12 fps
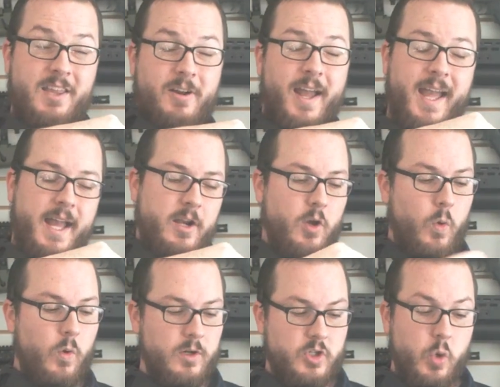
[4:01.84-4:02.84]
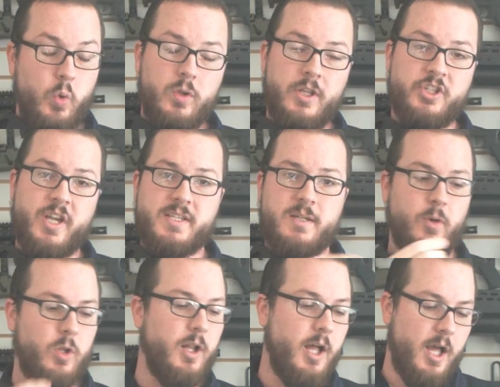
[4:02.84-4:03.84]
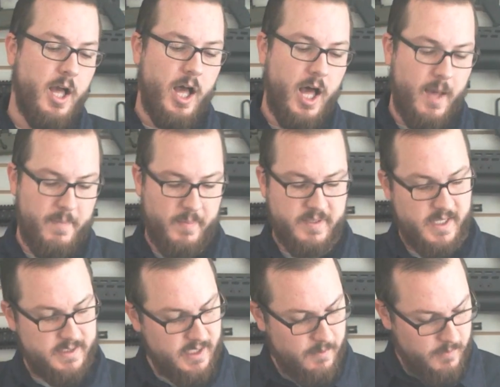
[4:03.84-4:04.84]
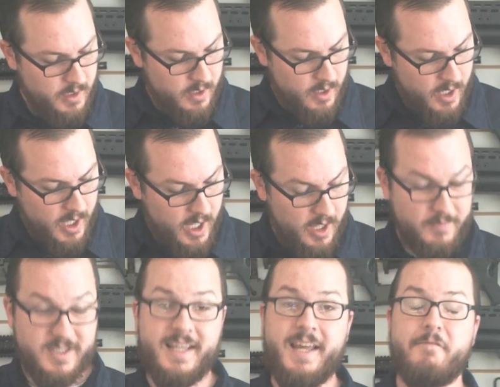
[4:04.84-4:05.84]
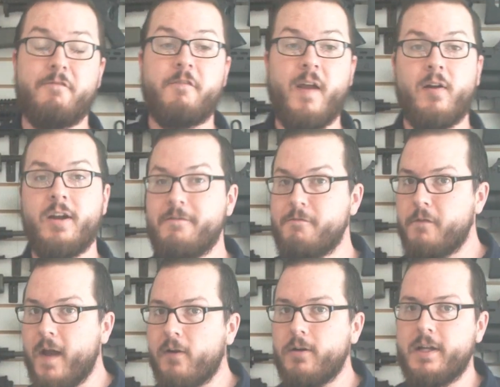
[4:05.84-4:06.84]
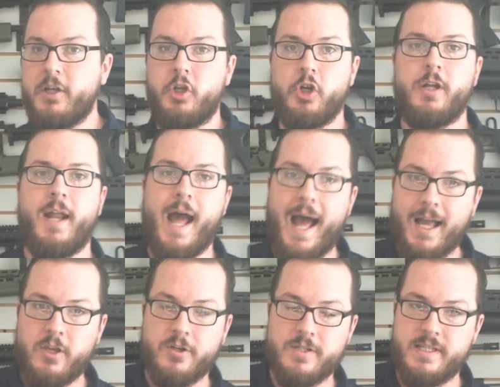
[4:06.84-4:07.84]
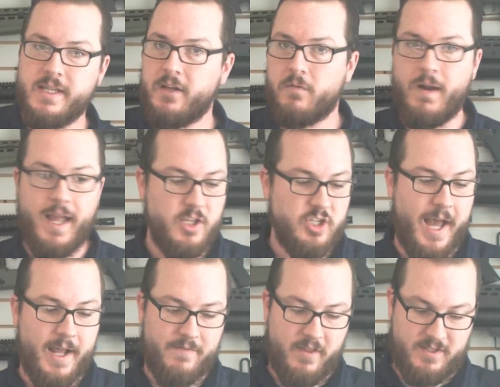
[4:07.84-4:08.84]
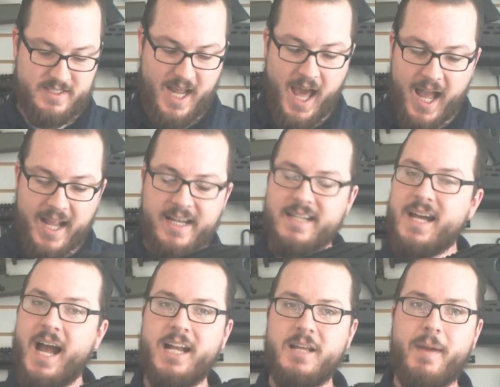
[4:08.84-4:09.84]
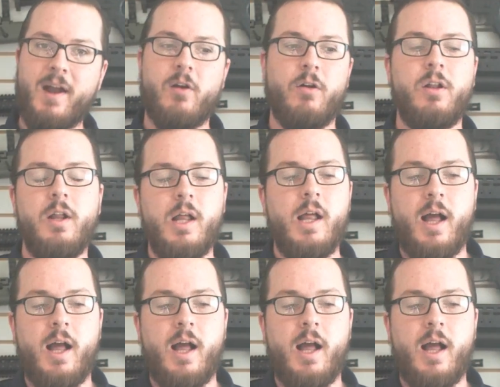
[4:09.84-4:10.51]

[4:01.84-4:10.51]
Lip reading: either hand or tool adjustable hop-up system to get very, very good accuracy and range out of a tiny, tiny barrel.